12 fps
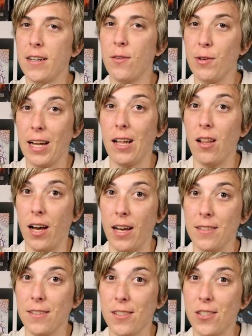we got a lot.
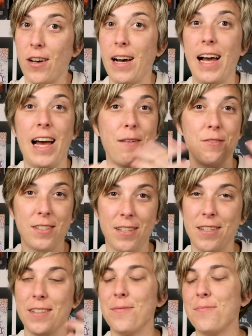So I have
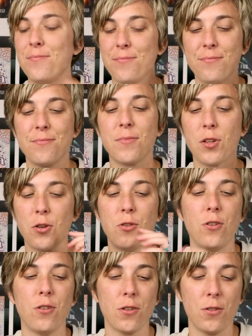to
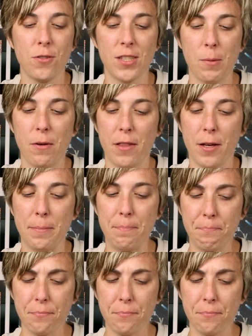cull some of them.